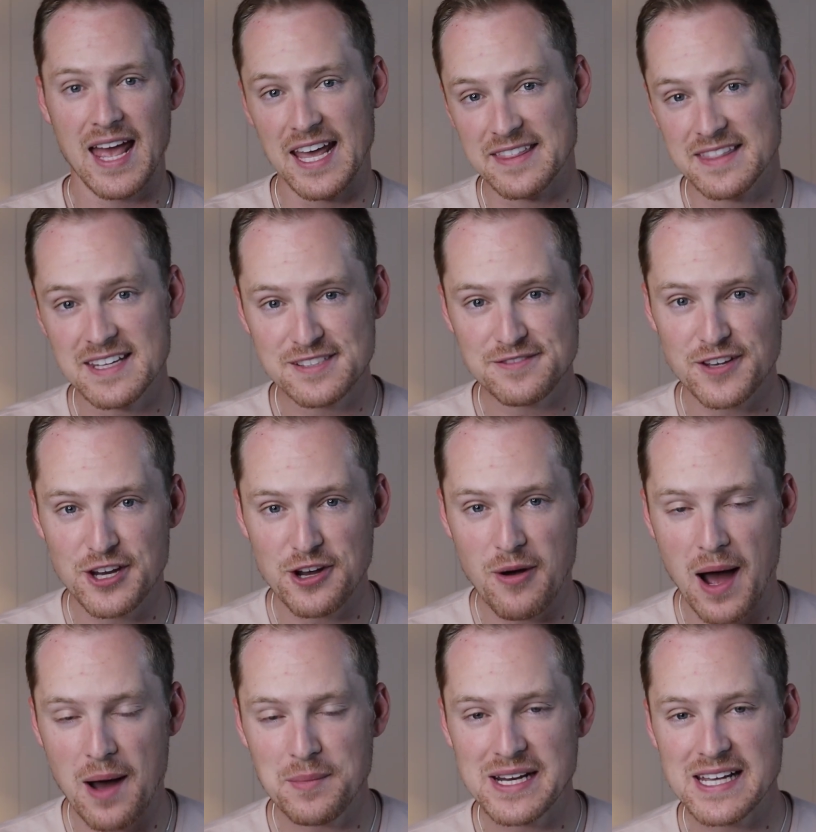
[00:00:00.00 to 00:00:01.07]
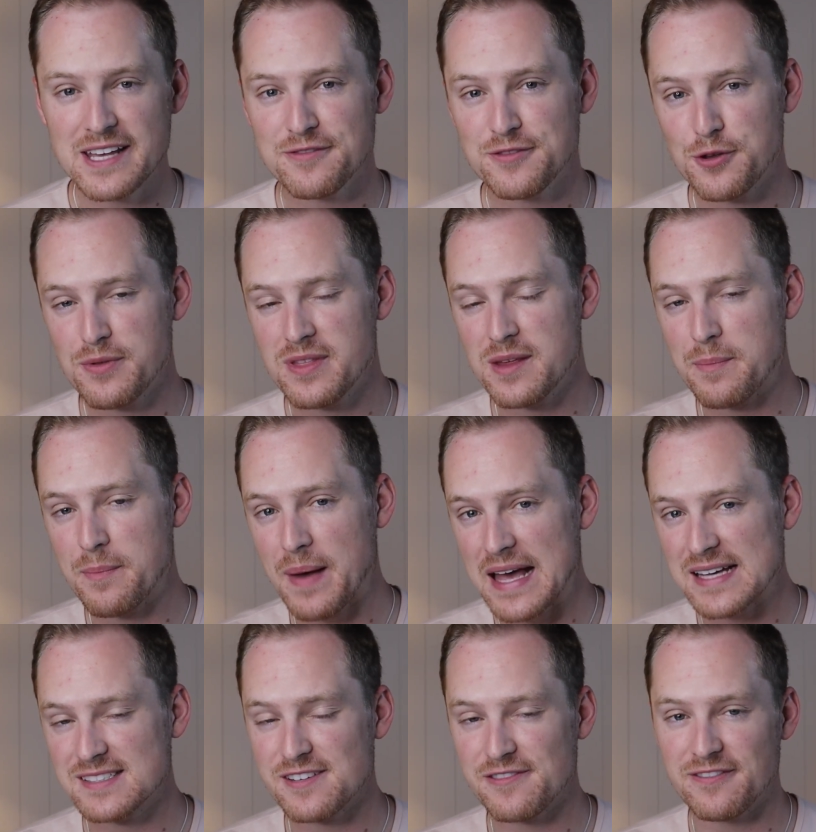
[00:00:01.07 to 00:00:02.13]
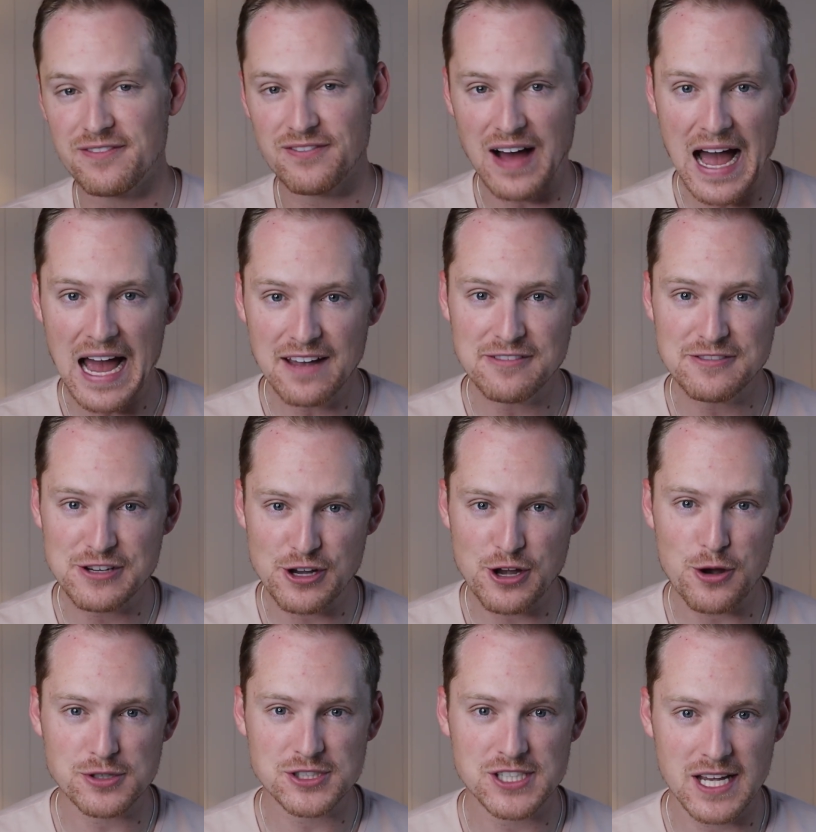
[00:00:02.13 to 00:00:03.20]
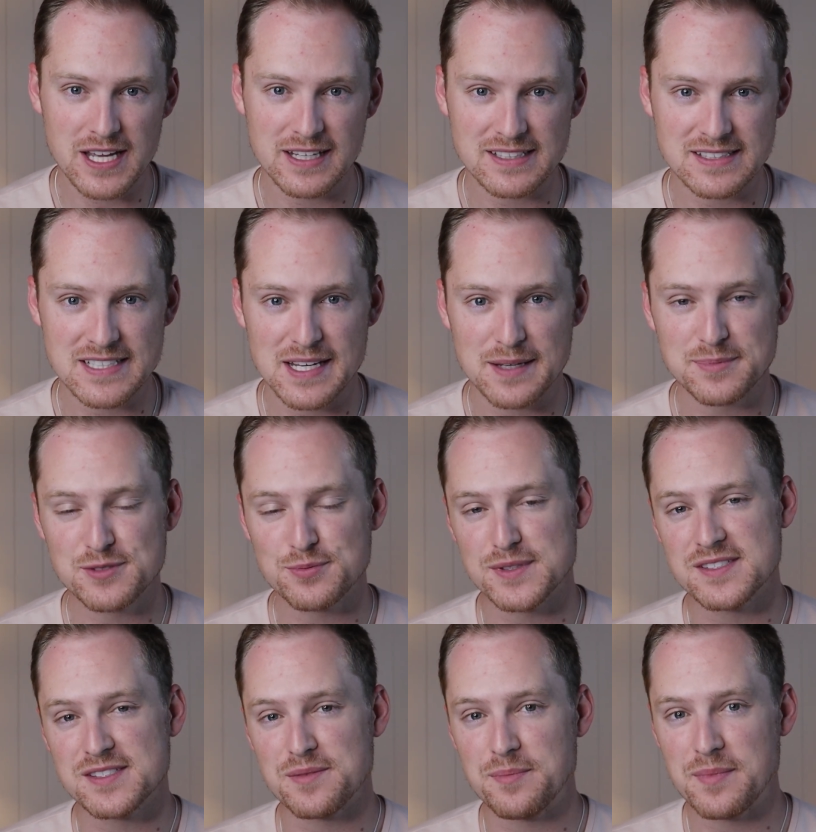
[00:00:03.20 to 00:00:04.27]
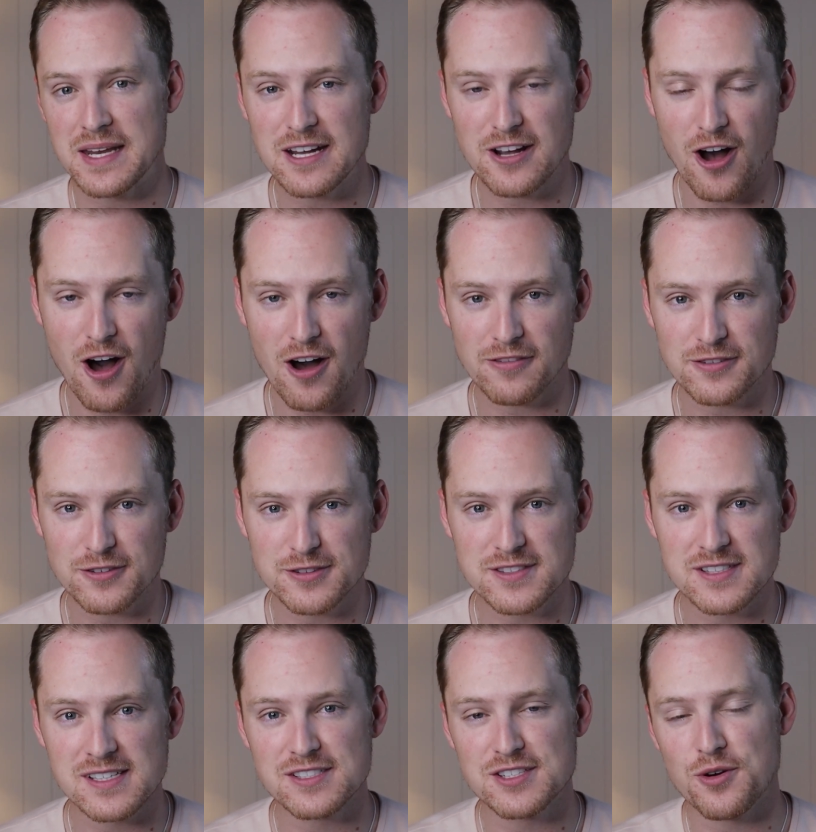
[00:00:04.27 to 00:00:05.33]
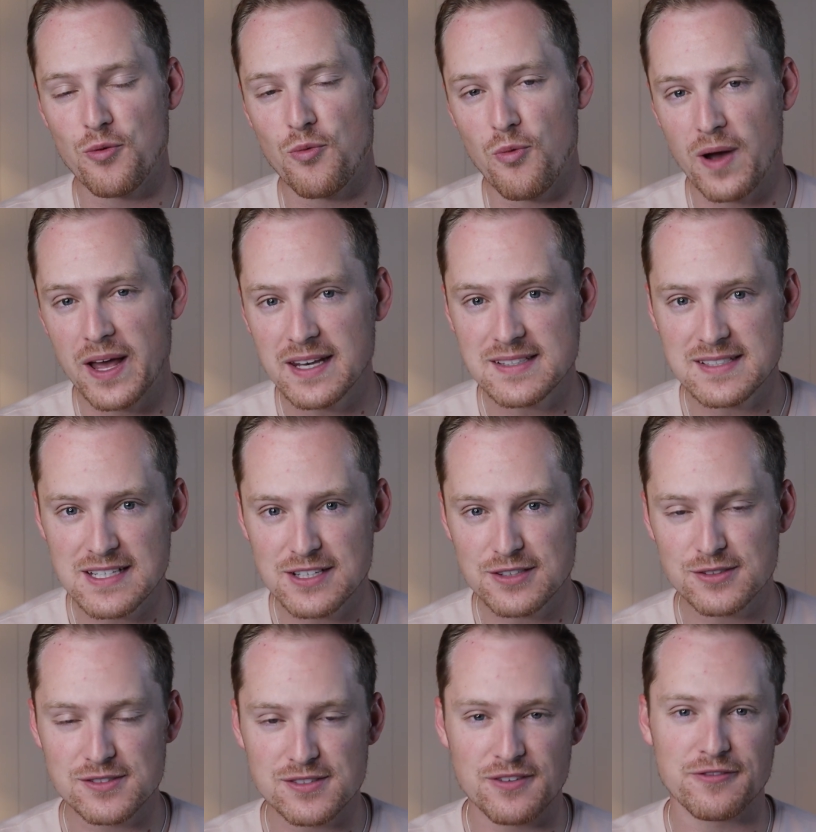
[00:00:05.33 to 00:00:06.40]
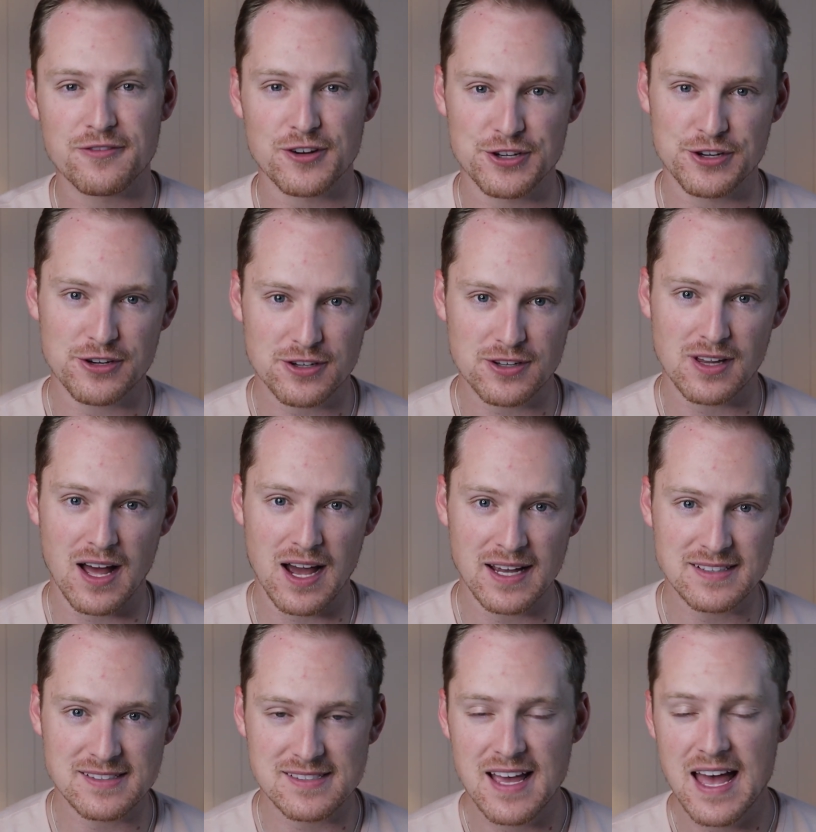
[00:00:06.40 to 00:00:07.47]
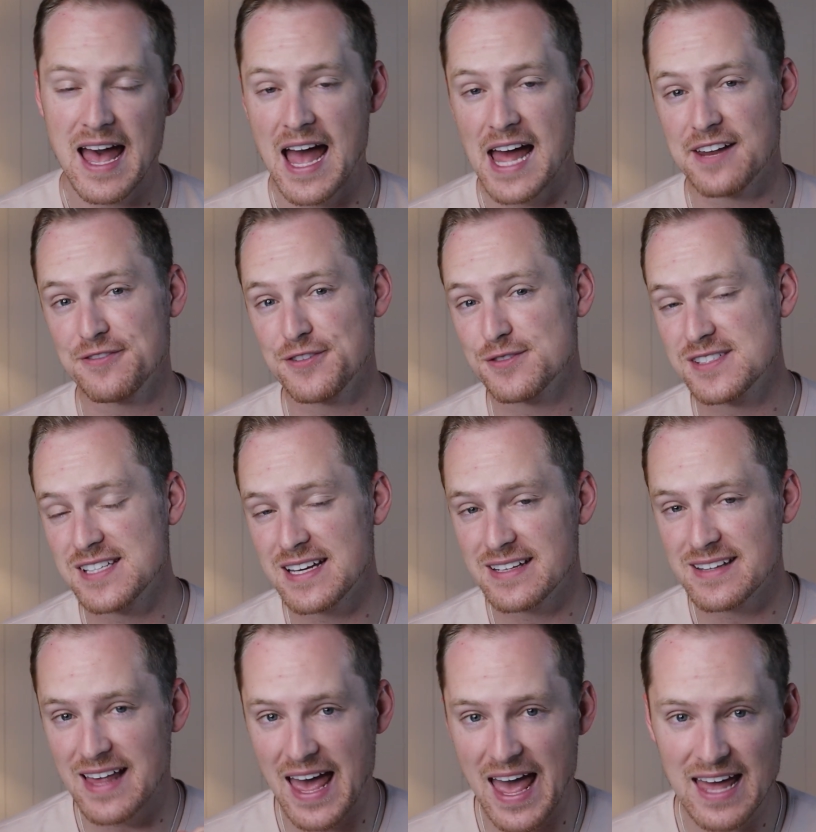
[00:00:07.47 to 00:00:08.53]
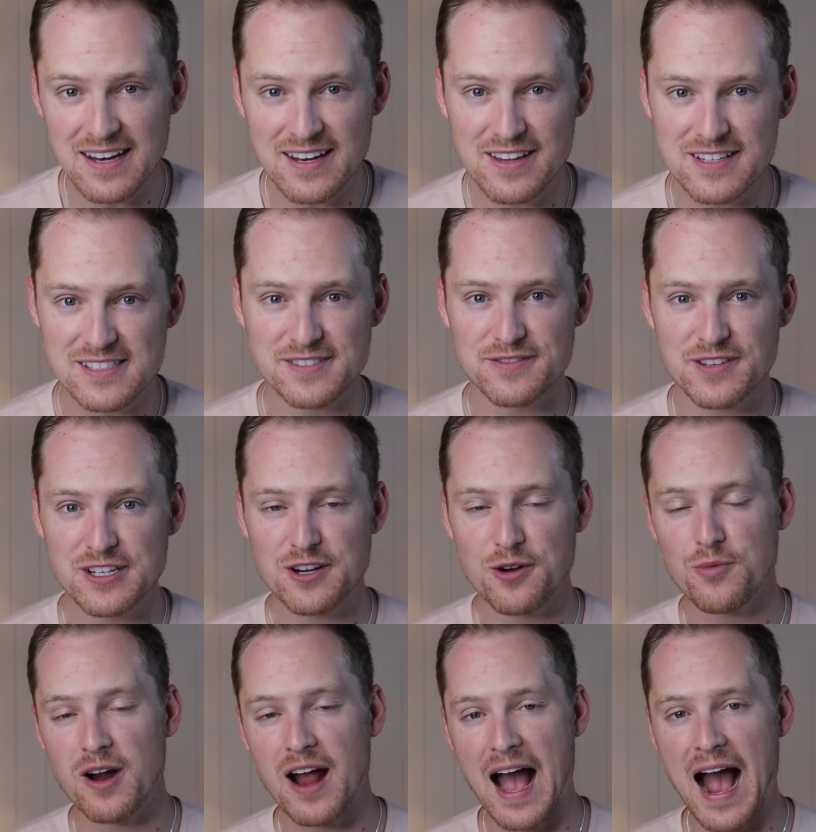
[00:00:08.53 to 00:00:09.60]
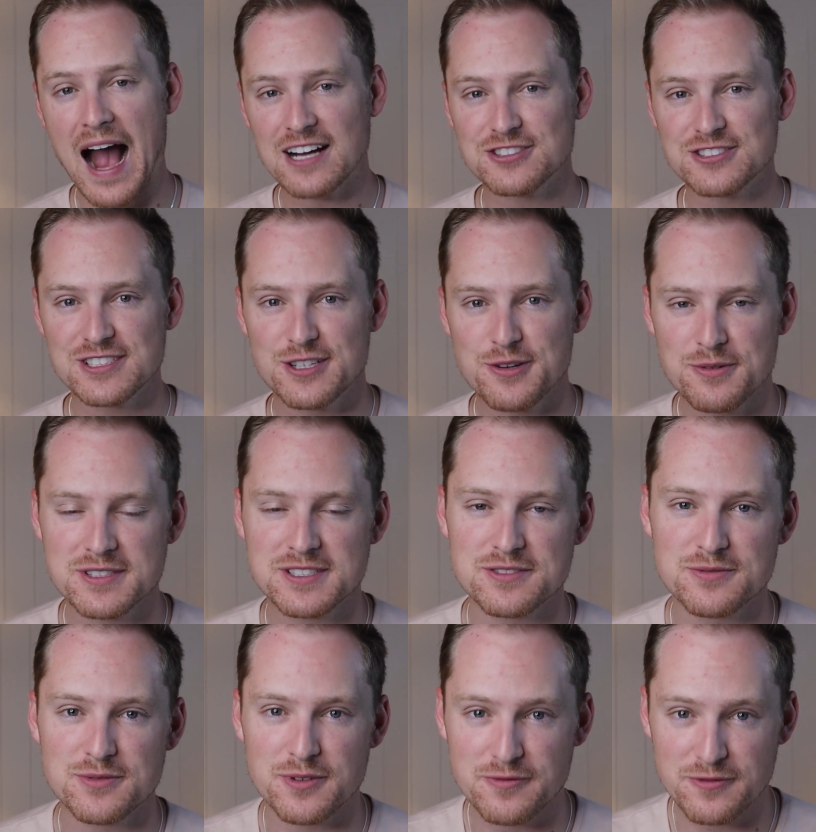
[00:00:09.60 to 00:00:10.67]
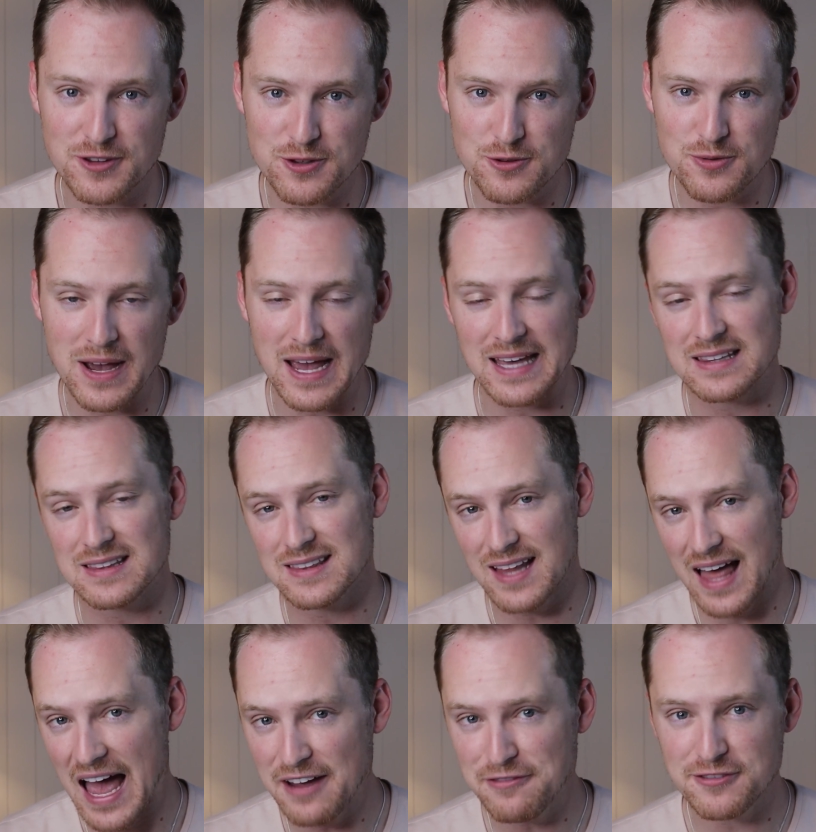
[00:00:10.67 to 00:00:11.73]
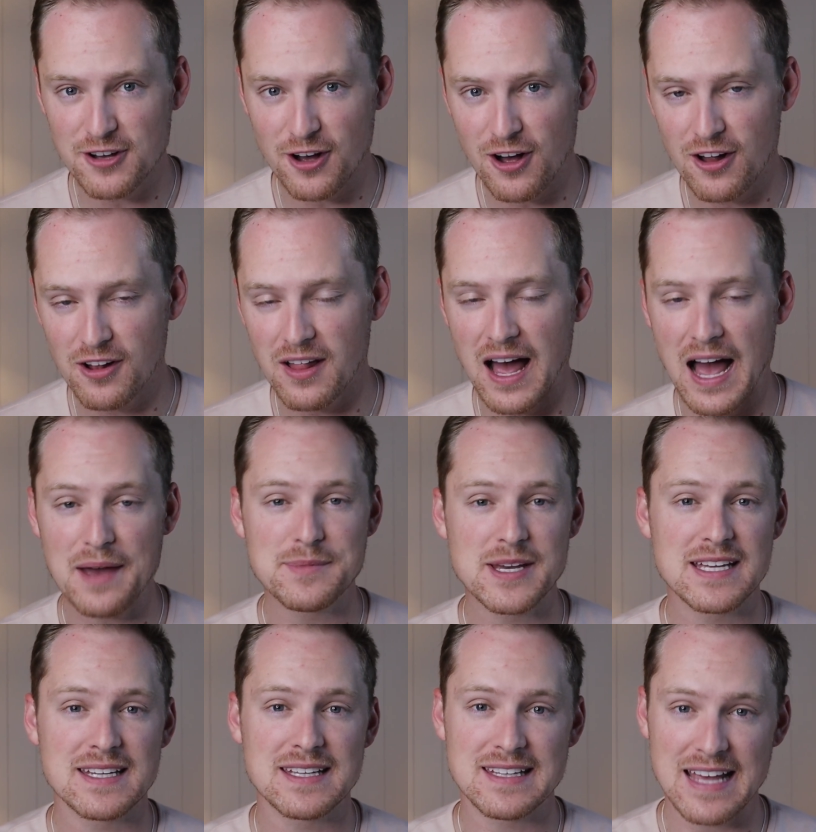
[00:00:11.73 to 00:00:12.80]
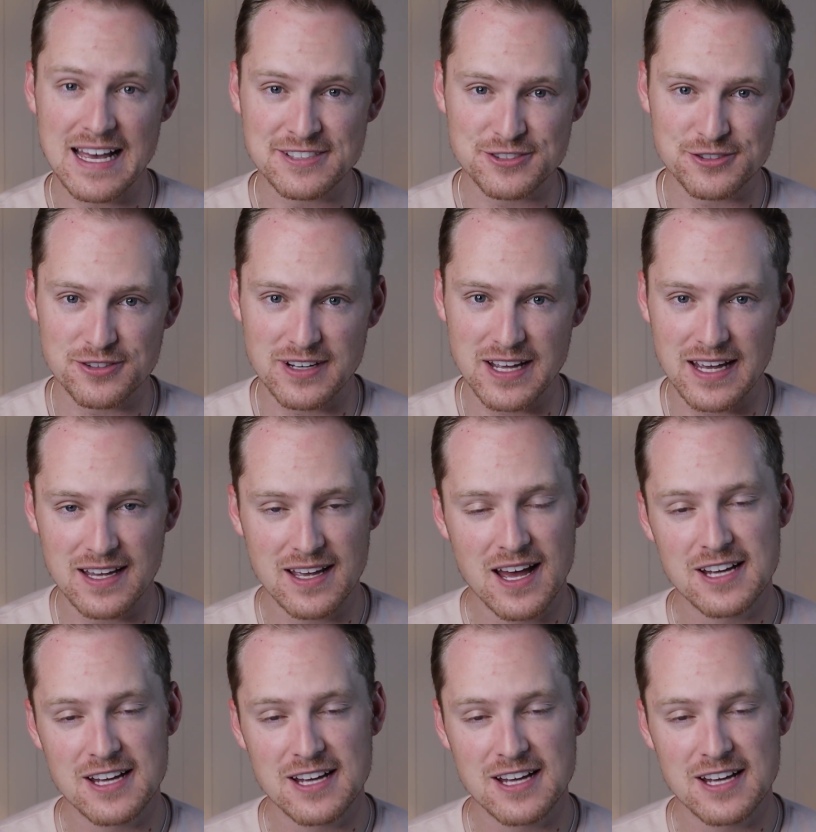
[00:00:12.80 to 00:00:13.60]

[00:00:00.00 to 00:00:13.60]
In this video, I'm going to give you the best 5 negotiating tips when submitting offers to win deals for your clients. And if you stay to the end of this video, we're actually going to review a live call I made yesterday